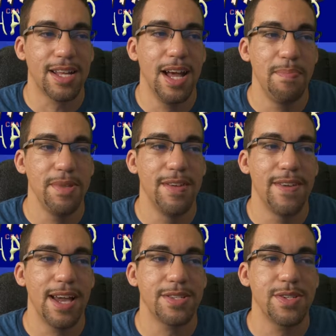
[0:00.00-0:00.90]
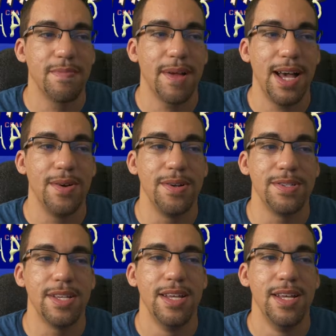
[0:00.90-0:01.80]
couple of extra
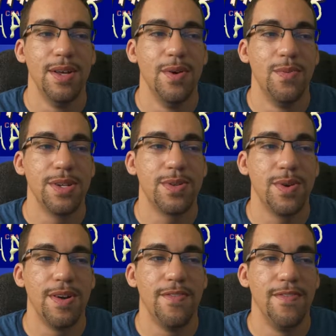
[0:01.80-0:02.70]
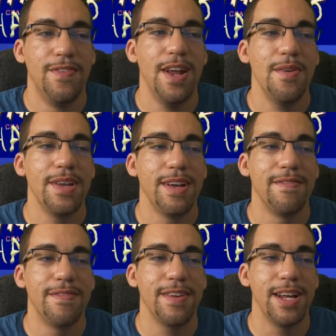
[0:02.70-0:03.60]
powers which were very
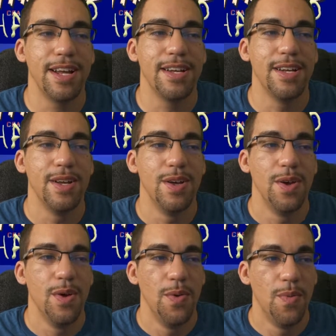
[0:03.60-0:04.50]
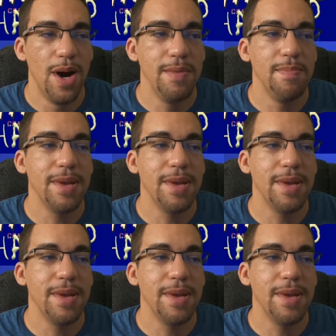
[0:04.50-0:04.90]
unfair. One